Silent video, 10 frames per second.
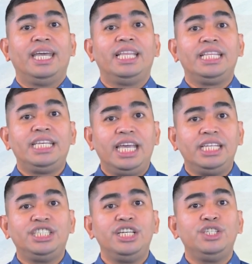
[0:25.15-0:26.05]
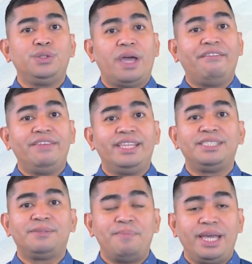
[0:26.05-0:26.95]
engaging to
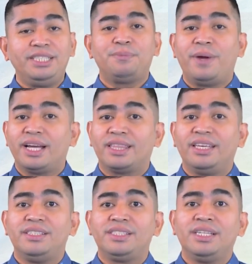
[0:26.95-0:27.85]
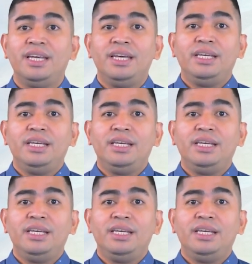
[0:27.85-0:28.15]
evidence-based practice